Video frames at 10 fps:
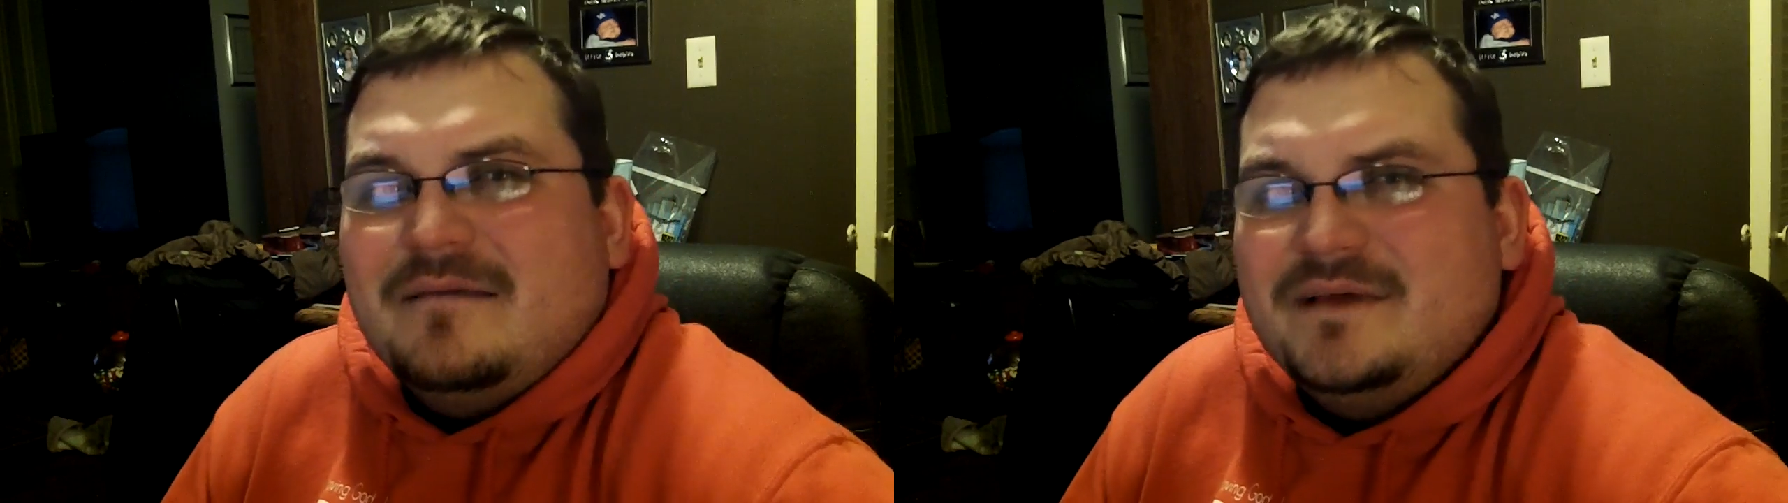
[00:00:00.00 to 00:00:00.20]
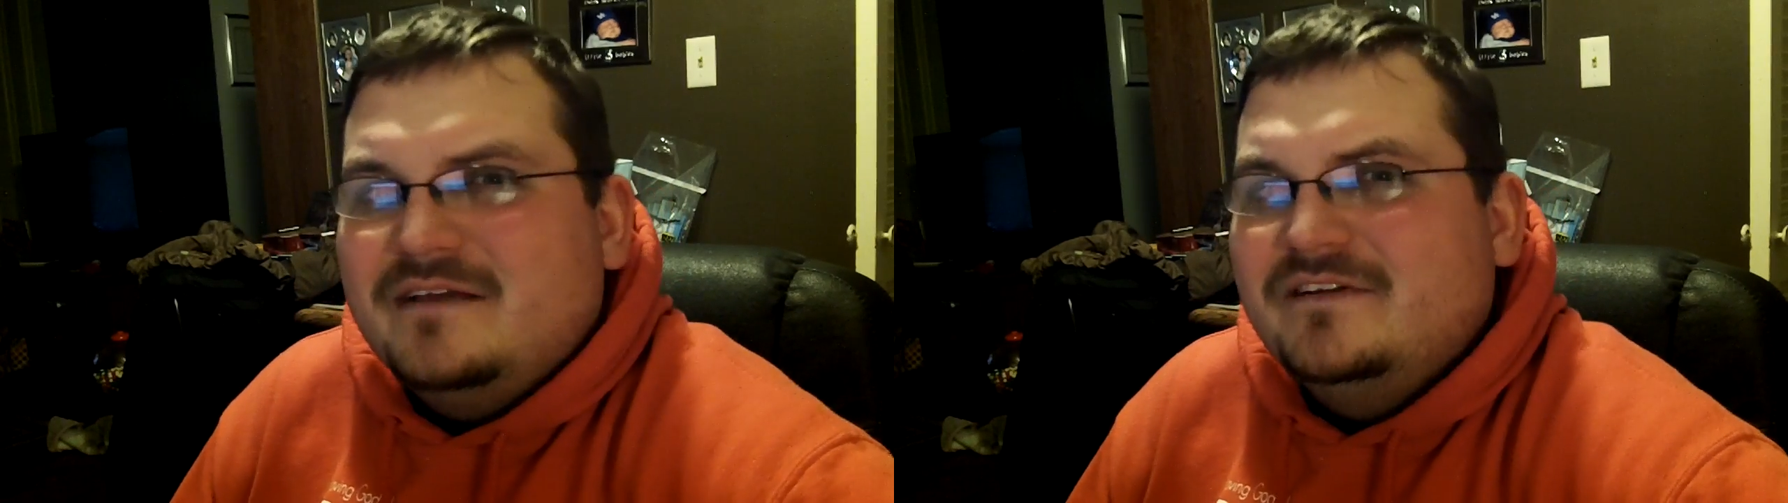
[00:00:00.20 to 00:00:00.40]

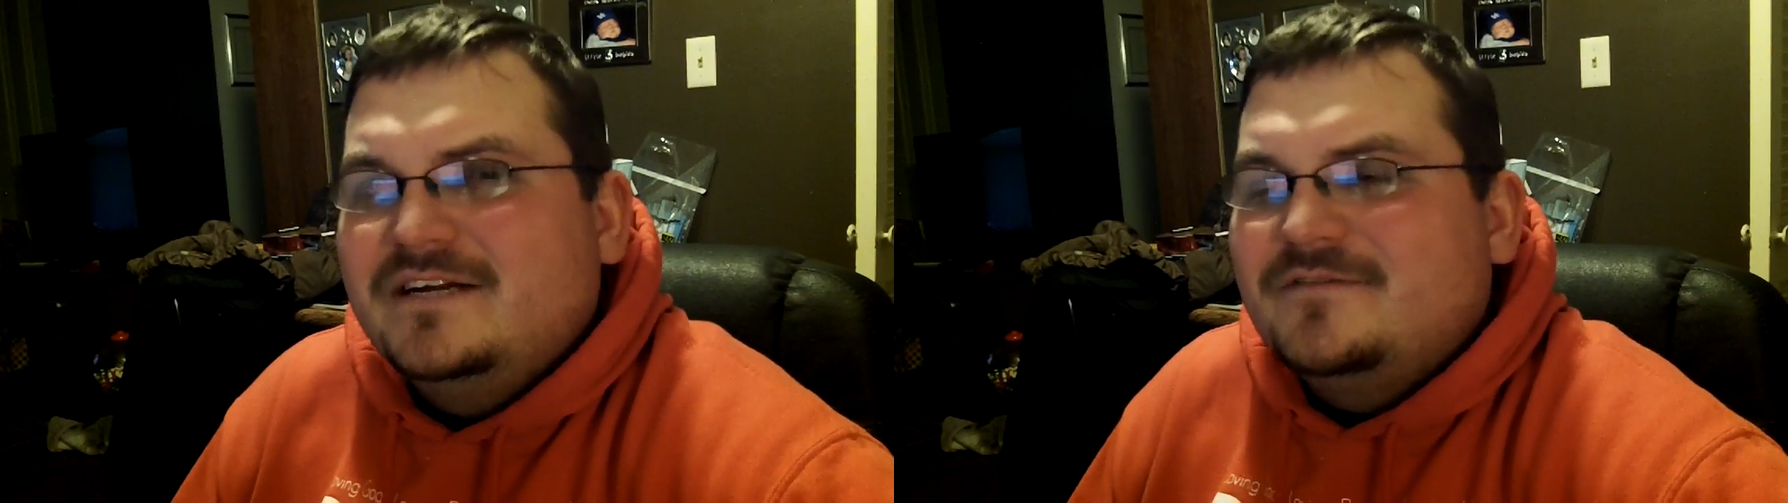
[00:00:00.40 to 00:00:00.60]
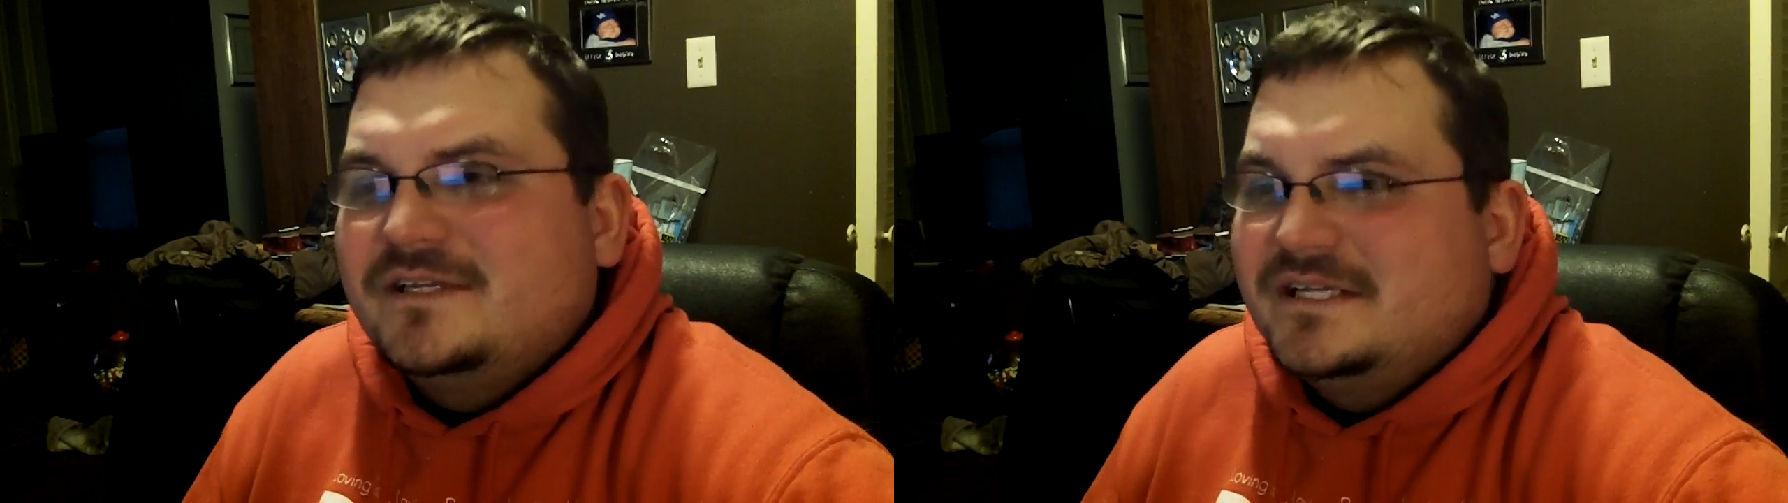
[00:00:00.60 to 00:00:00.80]
that big of a
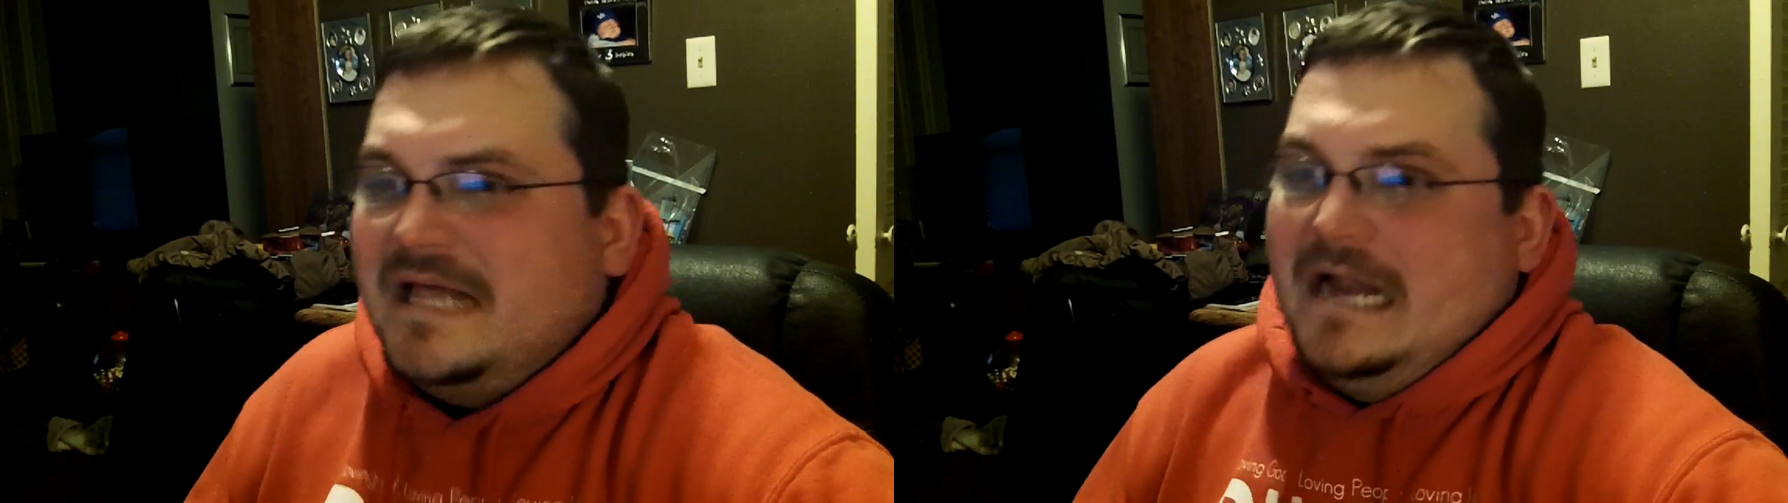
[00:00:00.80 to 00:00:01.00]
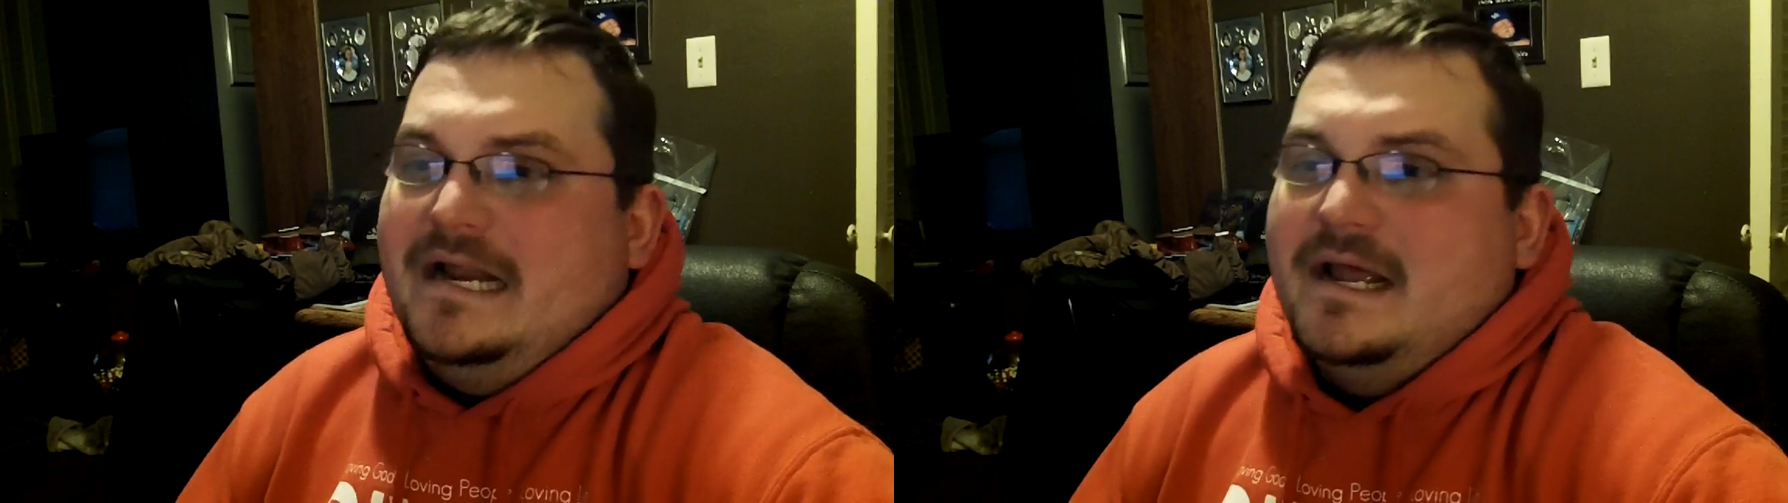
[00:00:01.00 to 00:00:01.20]
difference in
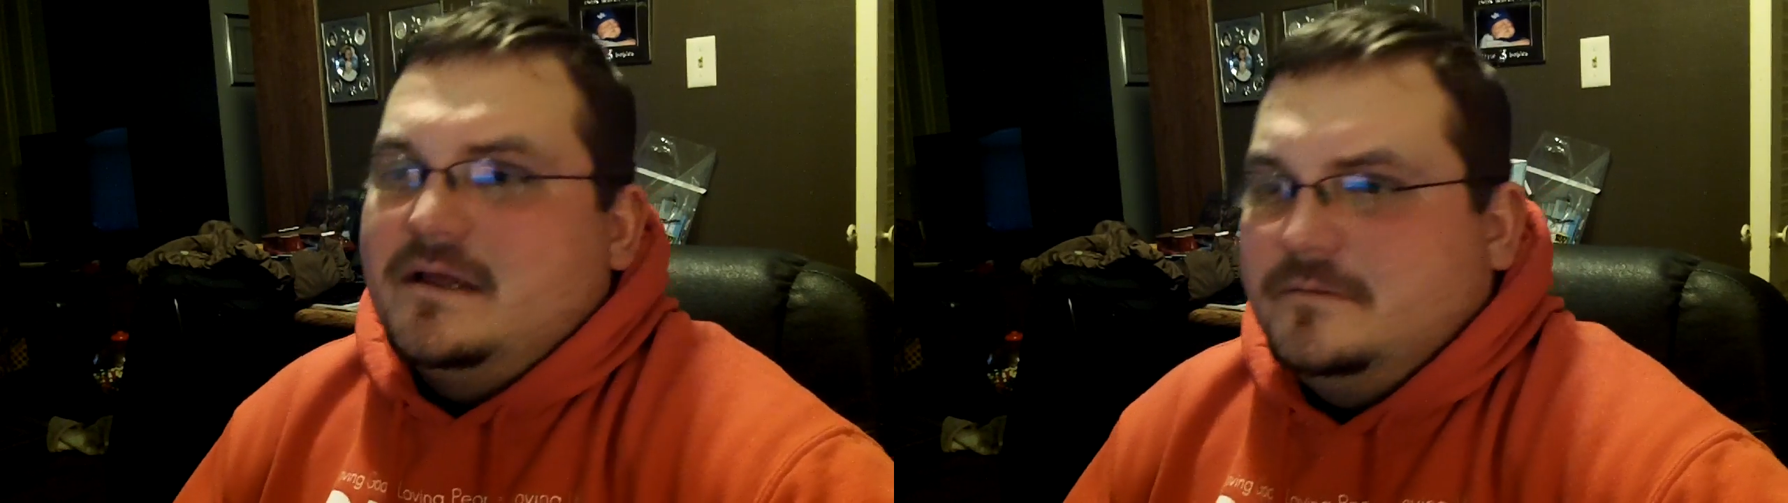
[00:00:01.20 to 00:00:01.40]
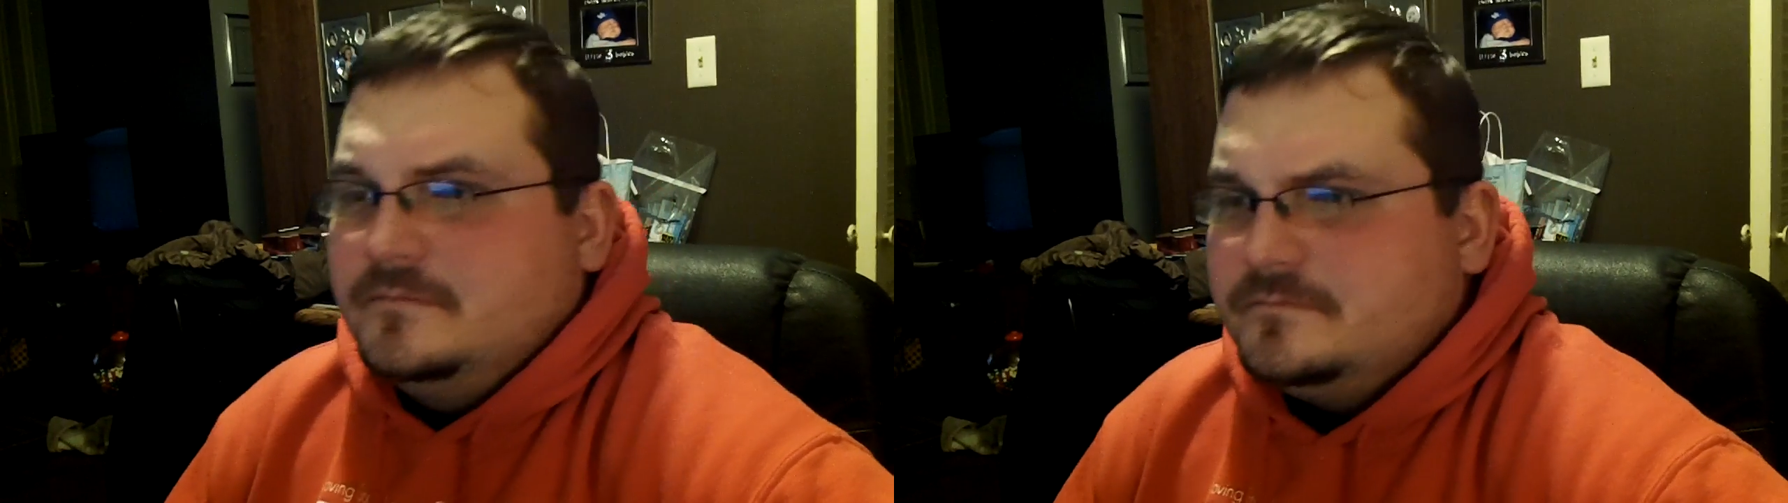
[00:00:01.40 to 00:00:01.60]
that deck.